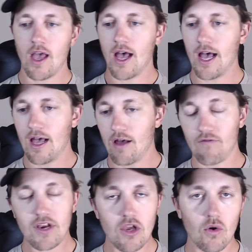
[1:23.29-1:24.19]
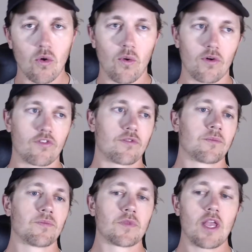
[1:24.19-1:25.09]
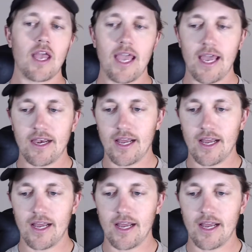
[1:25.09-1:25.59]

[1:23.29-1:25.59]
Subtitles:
a video course, and